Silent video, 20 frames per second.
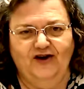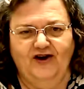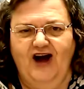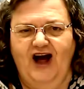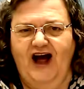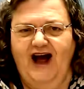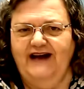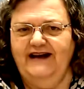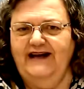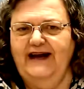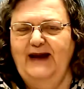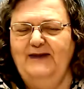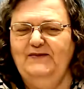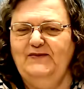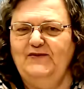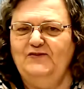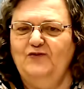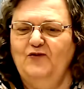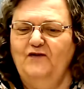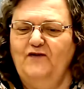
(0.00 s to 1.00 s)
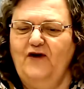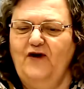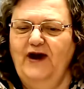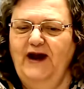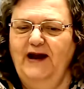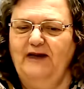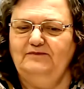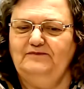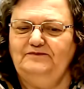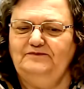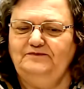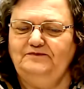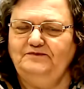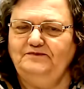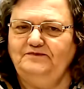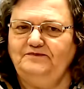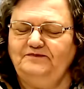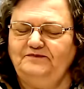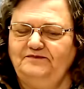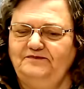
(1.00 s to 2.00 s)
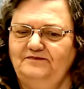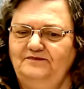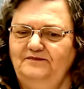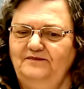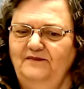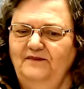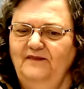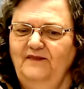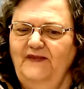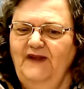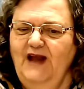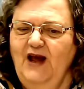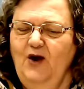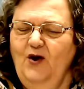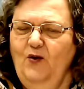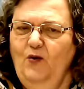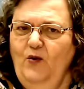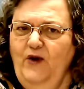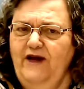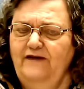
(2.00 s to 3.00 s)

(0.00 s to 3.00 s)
God came through for him. We